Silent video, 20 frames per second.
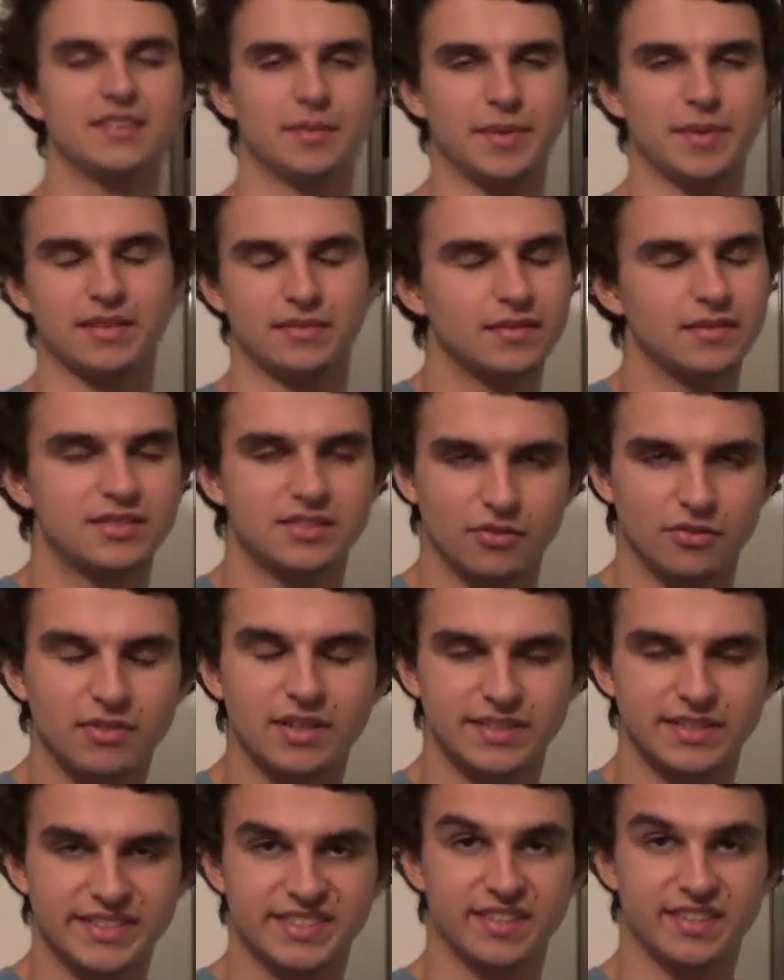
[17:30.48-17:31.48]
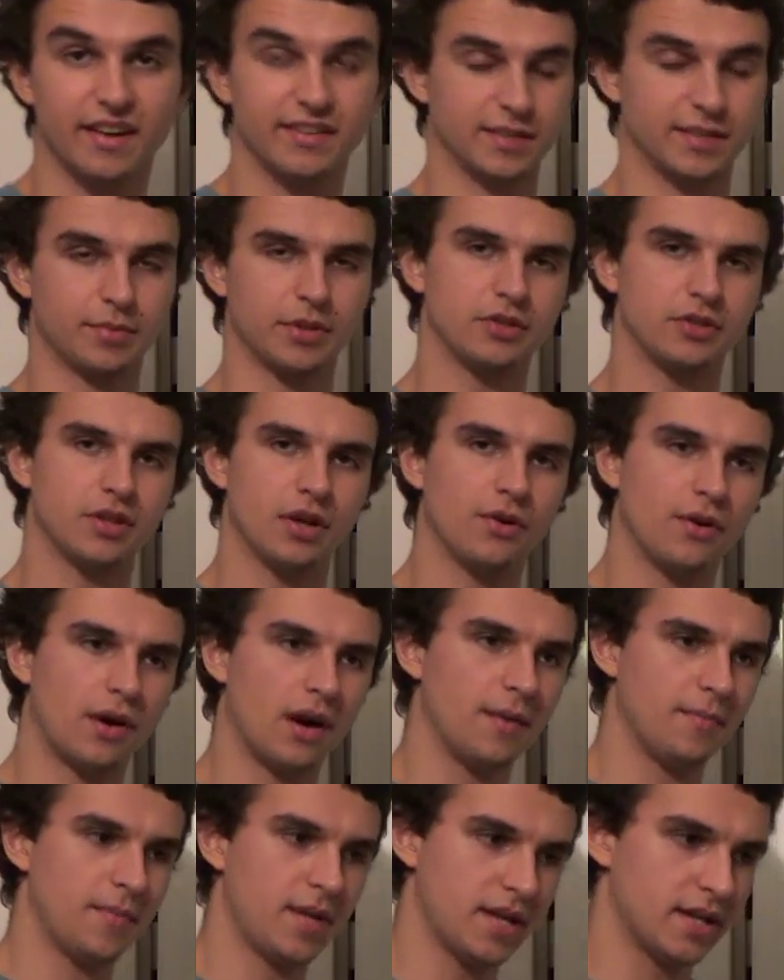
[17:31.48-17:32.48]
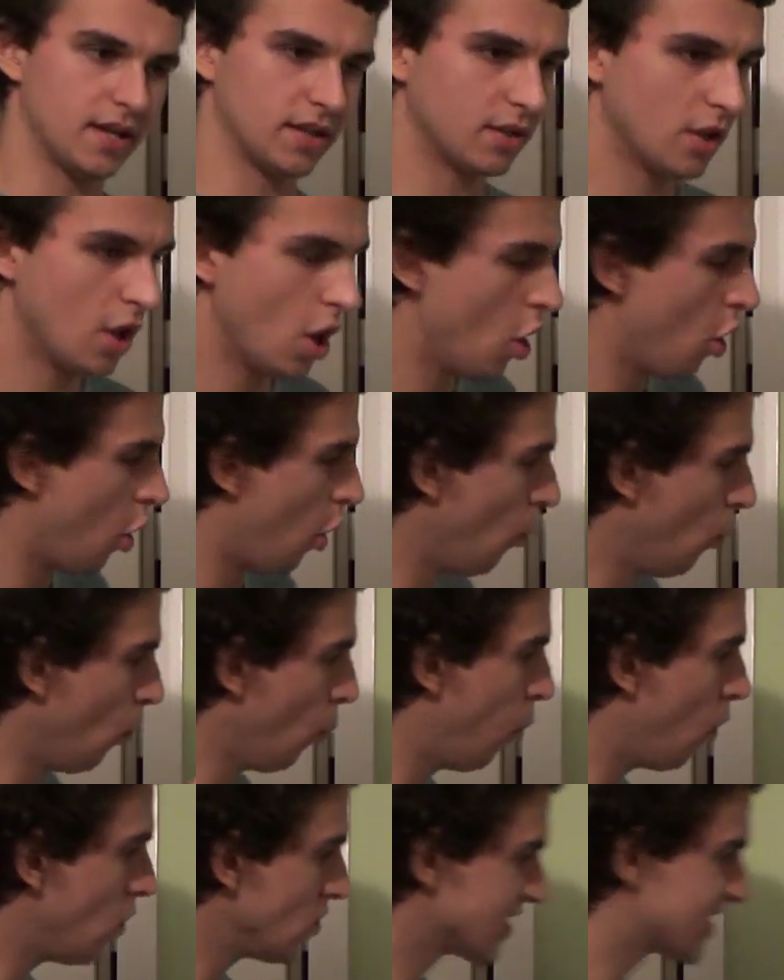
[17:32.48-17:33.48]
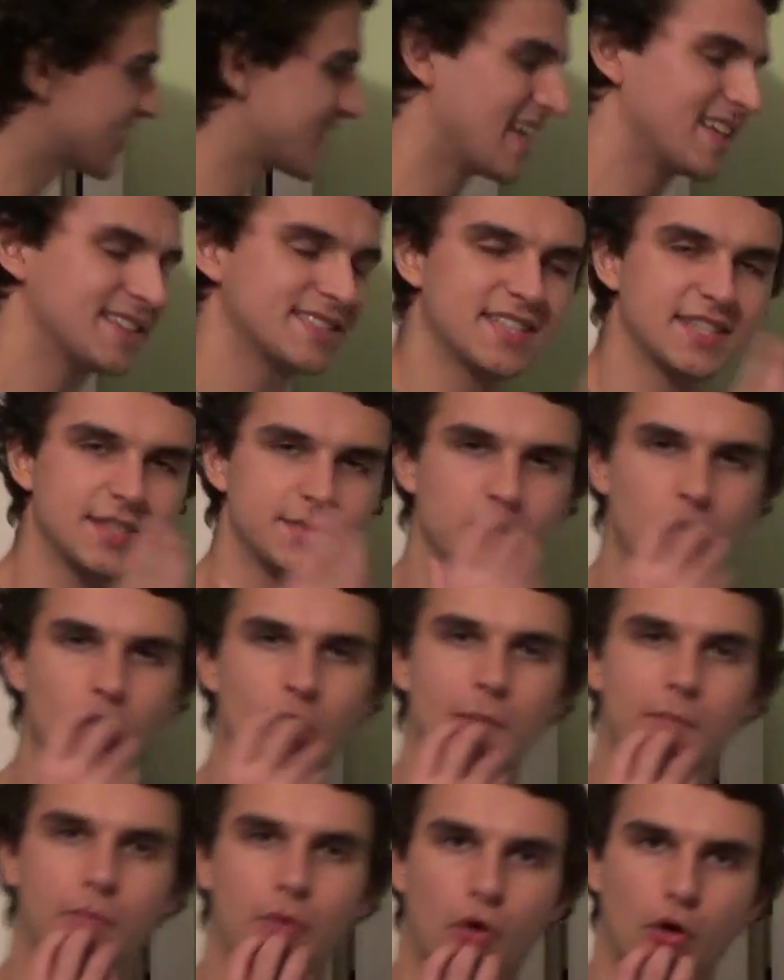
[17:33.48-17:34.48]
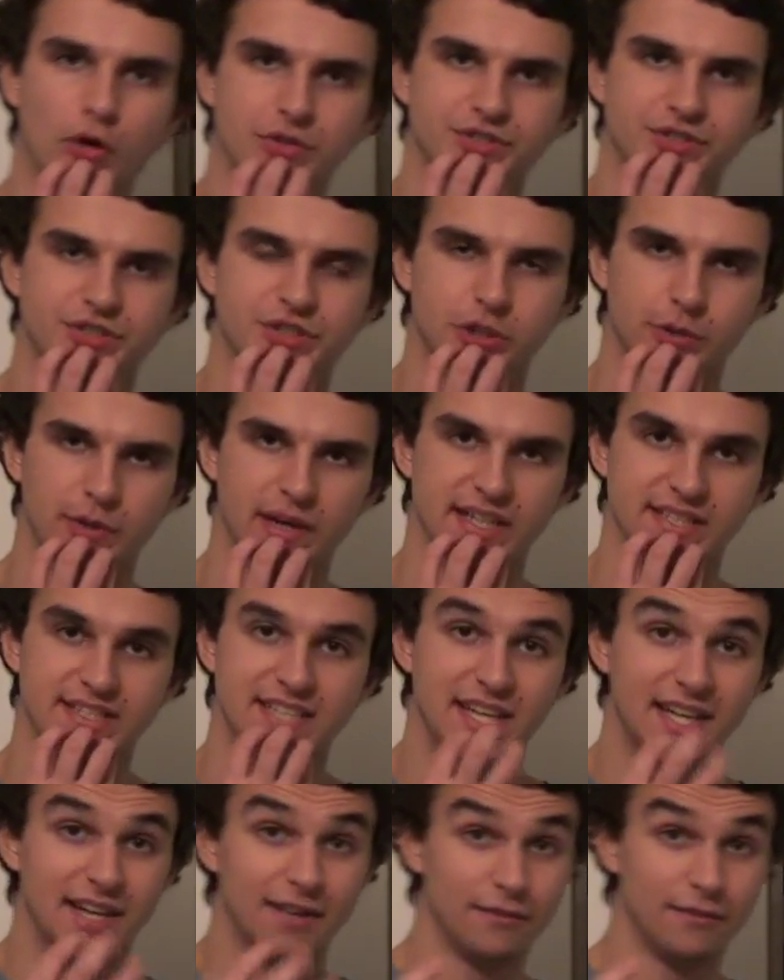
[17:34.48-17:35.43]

I mean, it's not really deciding, but you know what I mean, on what sense is more important to it,